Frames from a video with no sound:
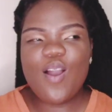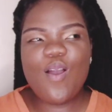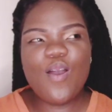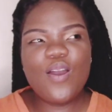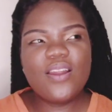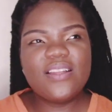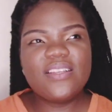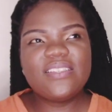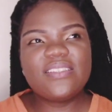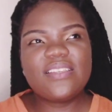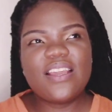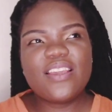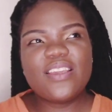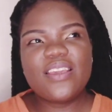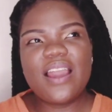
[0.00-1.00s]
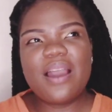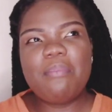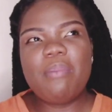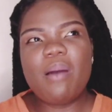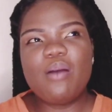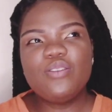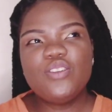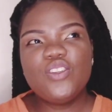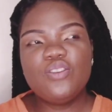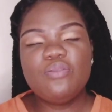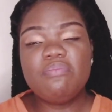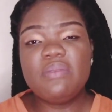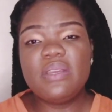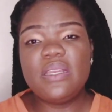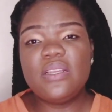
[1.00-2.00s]
God is saying, you're about to
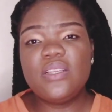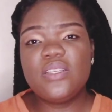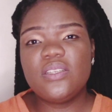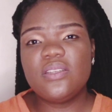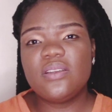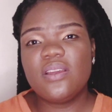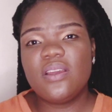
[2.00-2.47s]
meet